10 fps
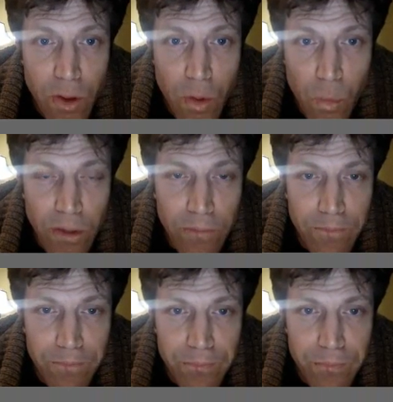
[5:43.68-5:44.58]
Well,
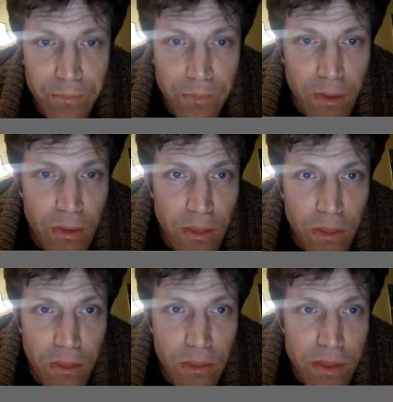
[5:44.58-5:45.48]

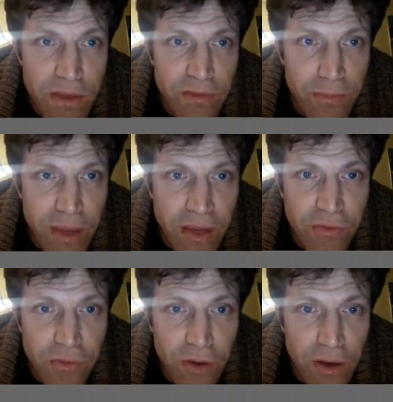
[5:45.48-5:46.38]
this makes
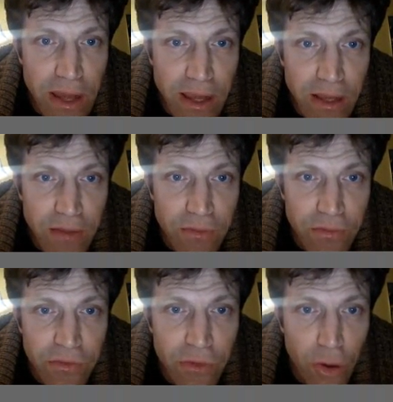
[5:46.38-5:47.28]
for a negative
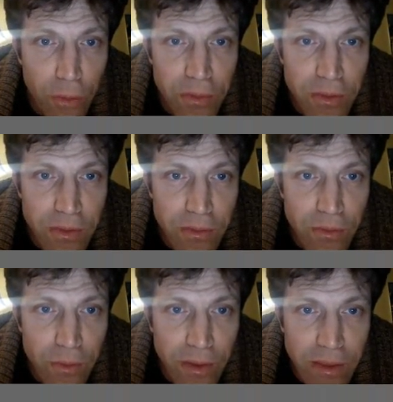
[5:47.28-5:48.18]
slope
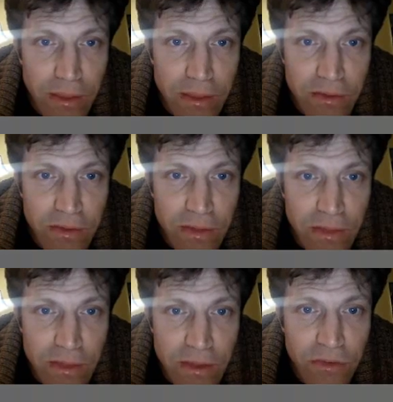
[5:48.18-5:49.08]
going
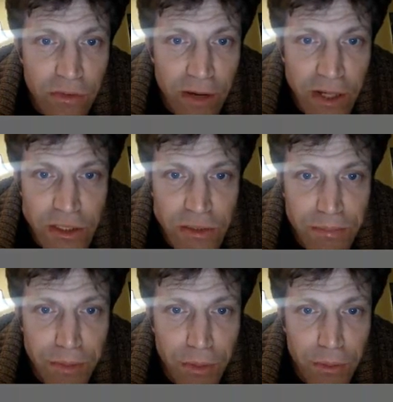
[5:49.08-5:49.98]
in these directions,
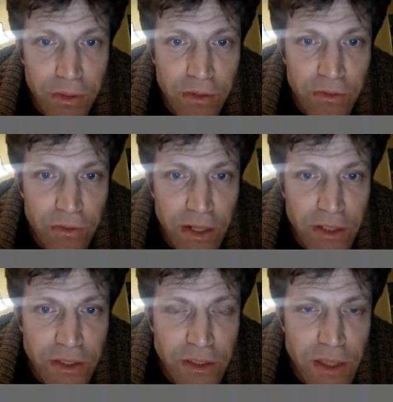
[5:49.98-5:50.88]
both these
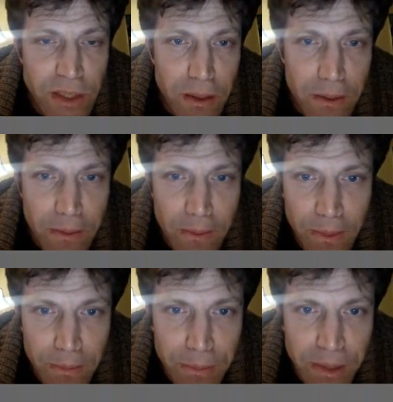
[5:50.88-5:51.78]
directions,
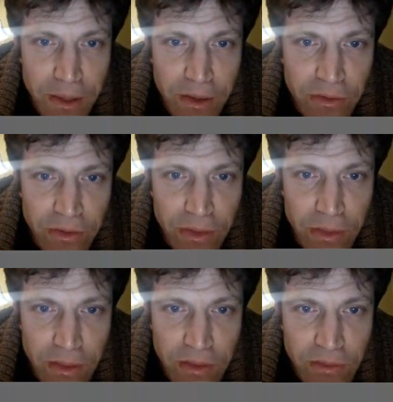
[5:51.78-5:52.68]
because
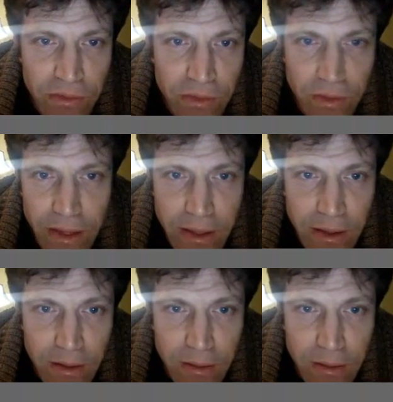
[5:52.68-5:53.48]
this, like,